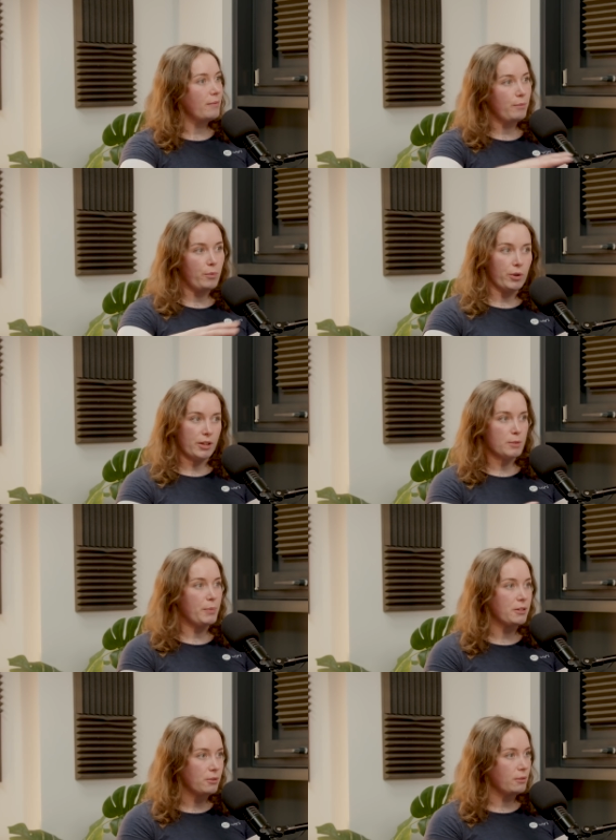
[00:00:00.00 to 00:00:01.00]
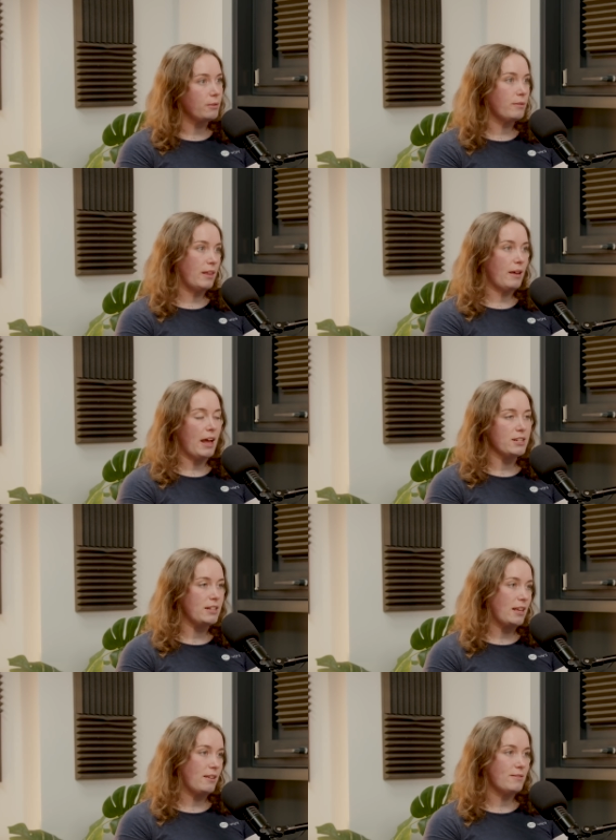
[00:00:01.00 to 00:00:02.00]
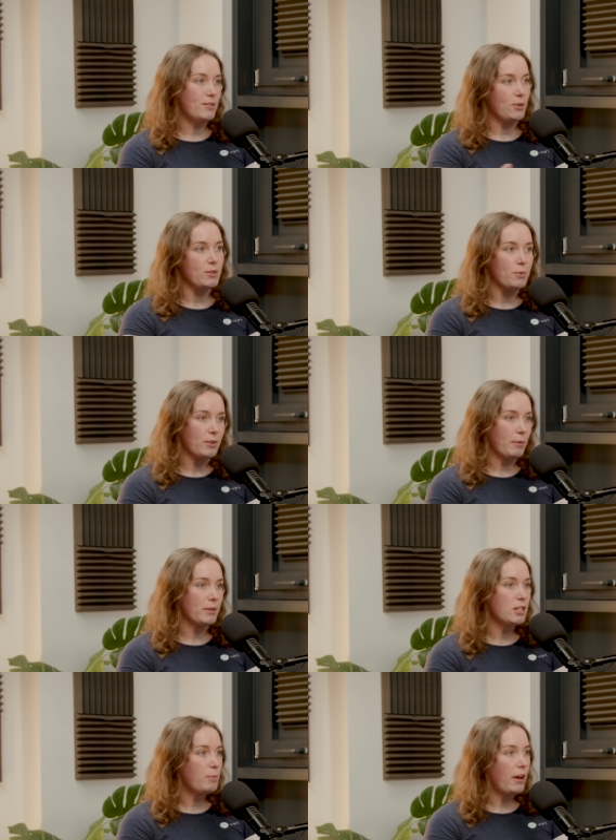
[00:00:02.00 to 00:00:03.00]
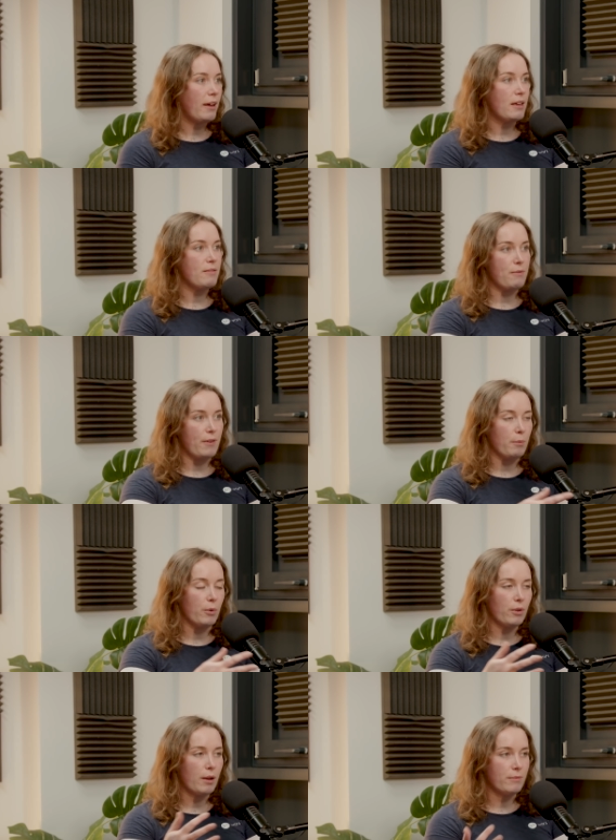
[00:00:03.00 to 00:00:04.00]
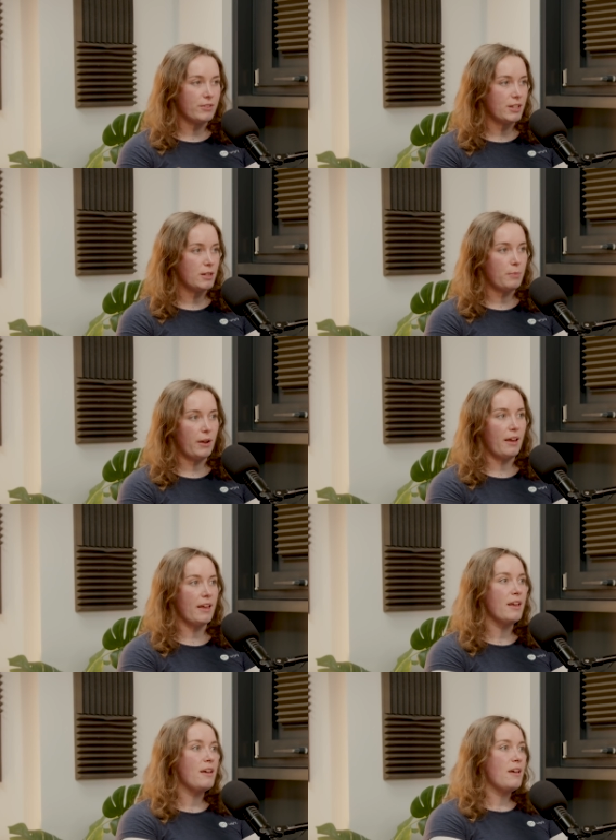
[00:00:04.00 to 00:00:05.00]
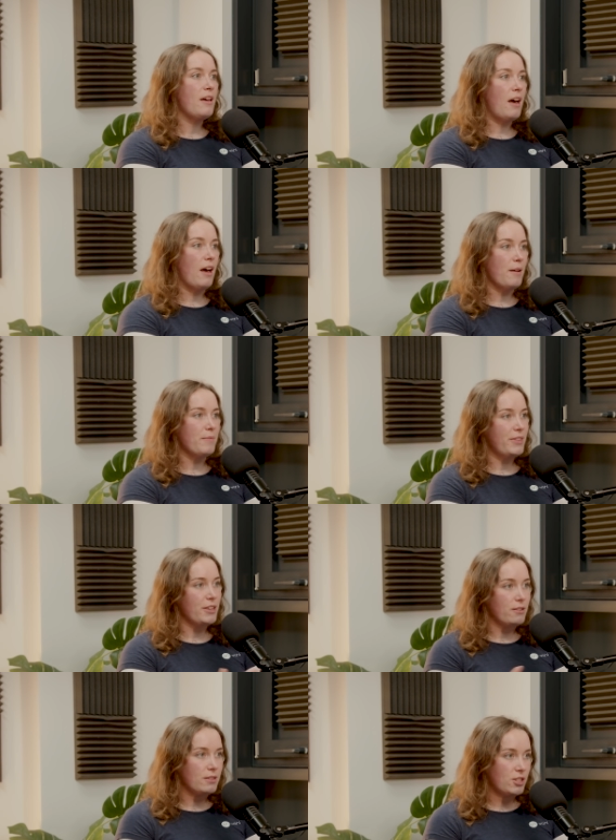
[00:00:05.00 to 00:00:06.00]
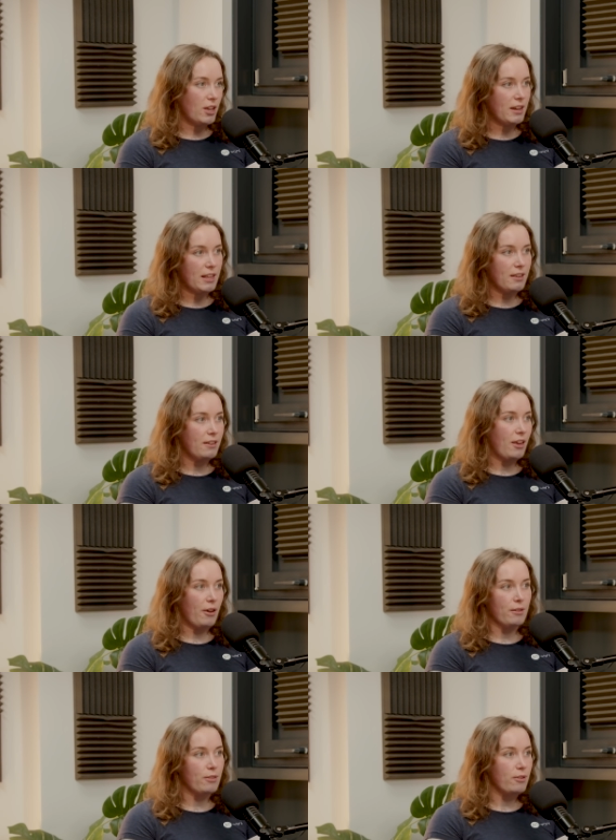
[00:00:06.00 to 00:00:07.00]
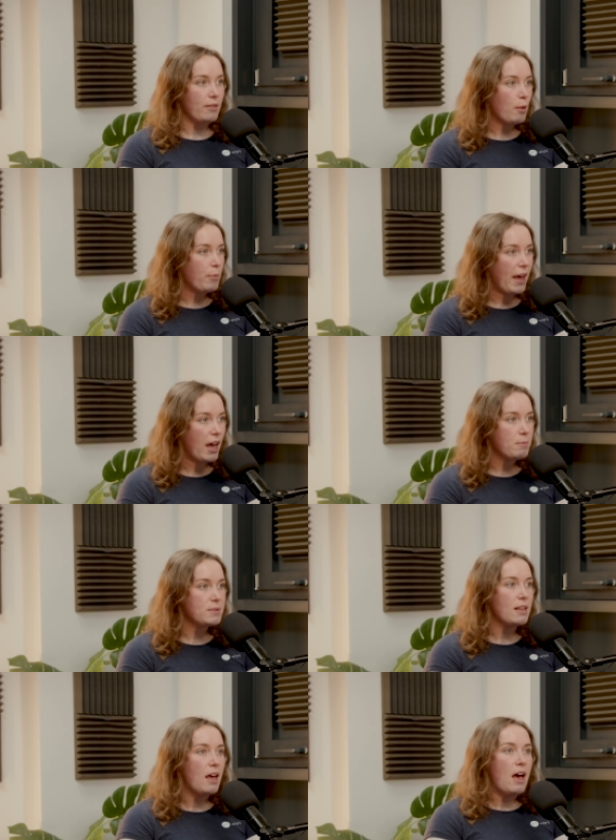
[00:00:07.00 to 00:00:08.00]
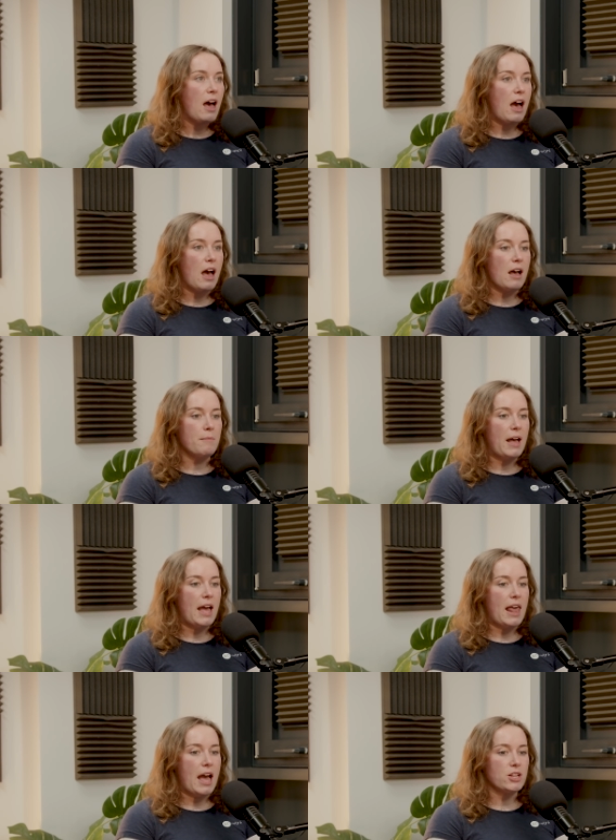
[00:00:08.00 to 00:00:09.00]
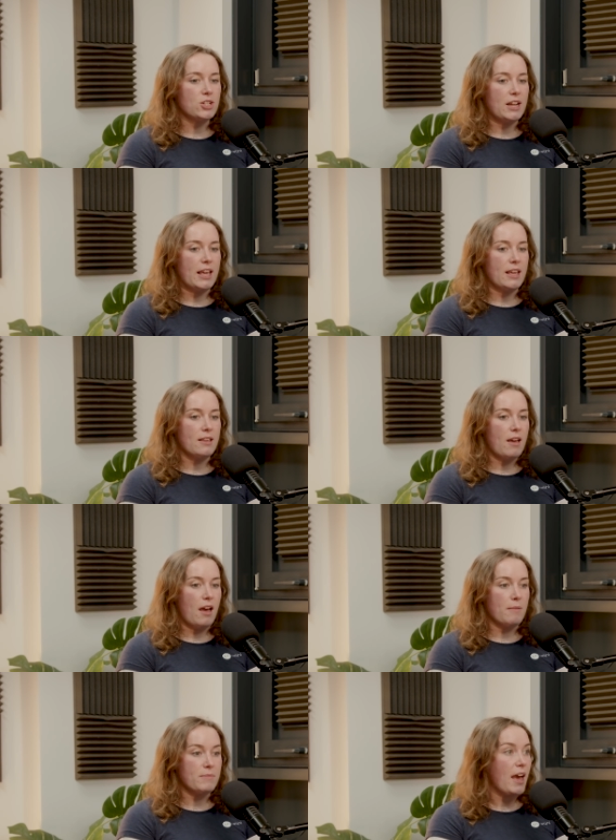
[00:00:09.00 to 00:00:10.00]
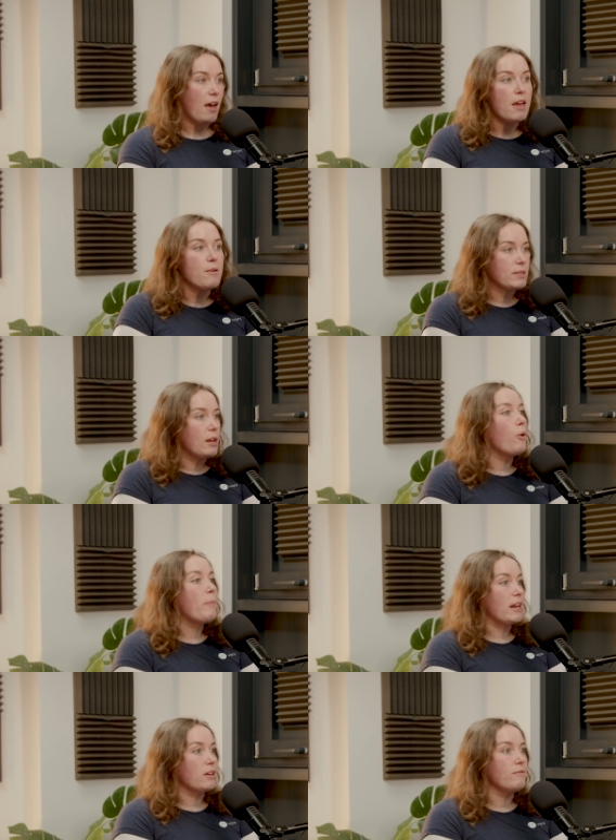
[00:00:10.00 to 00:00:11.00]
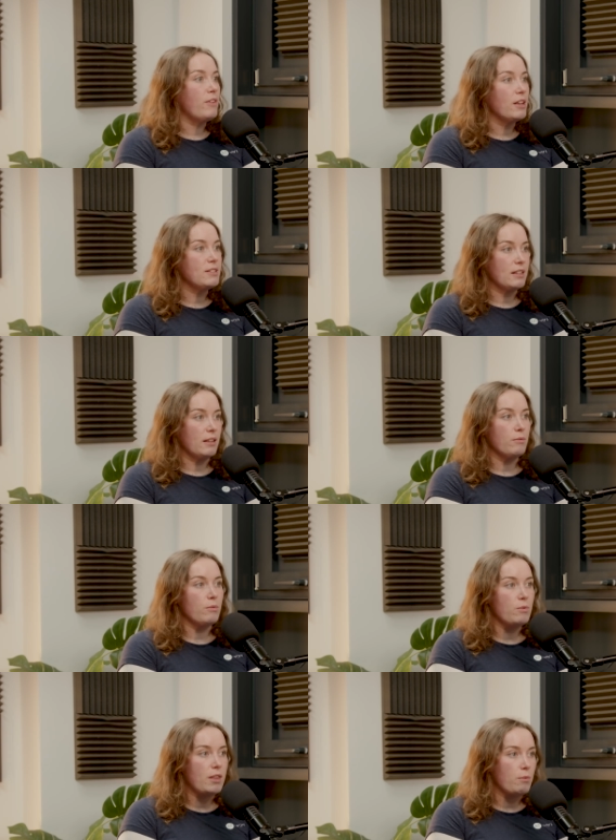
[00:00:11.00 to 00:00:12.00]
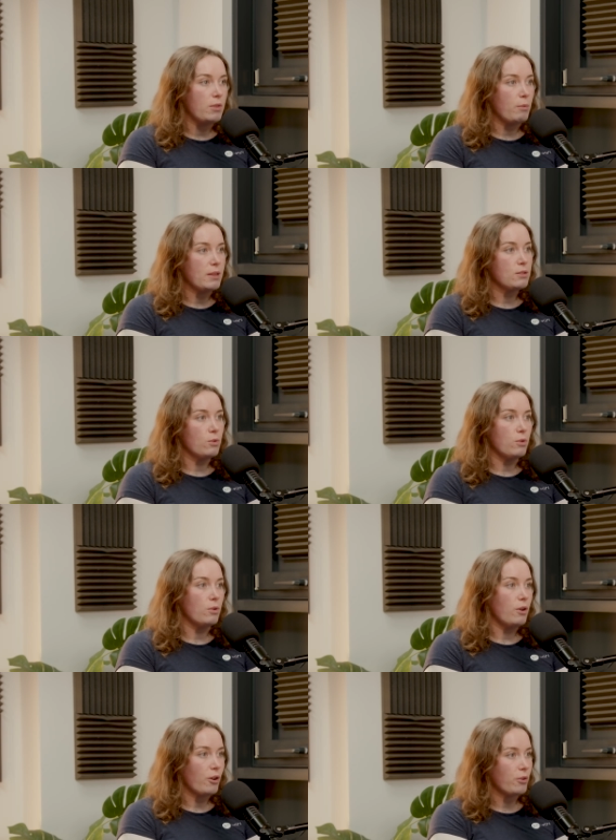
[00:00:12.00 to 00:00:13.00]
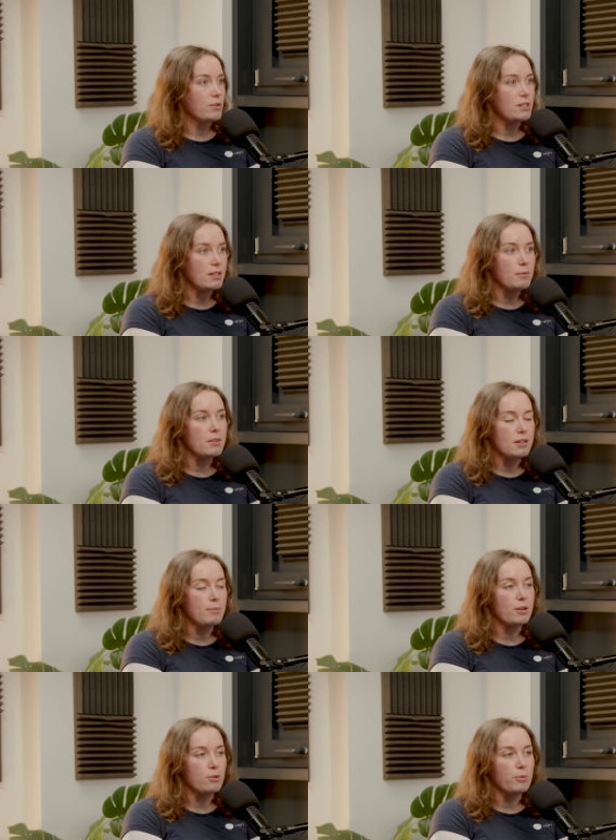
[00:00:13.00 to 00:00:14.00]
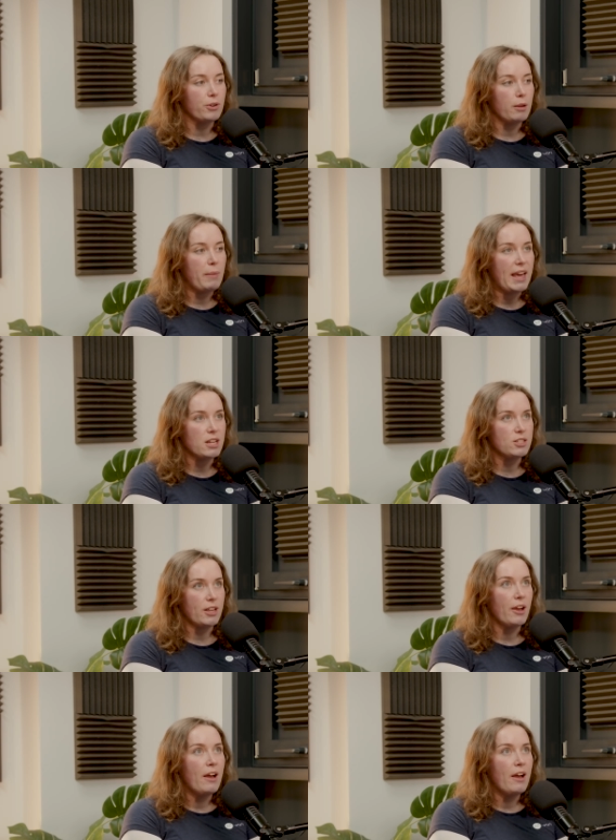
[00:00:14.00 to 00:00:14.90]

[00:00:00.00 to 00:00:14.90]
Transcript: product bundle that actually suited what they wanted to buy. They felt more comforted by the user journey going through that perhaps, and actually it was a lot better converting than we saw across the typical product page. So I